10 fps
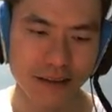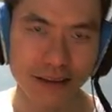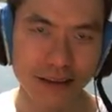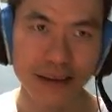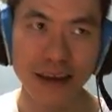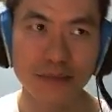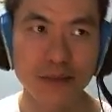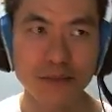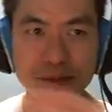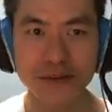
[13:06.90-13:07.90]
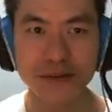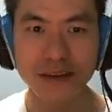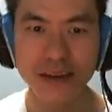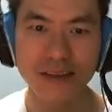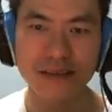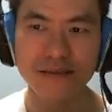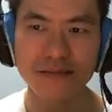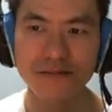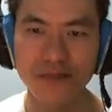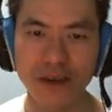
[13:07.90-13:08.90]
can be put in
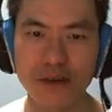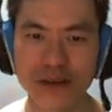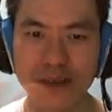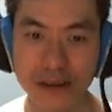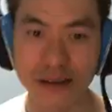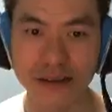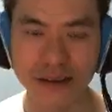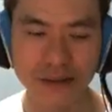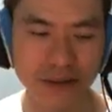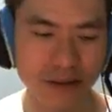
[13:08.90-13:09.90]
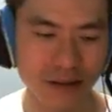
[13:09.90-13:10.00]
various other teams.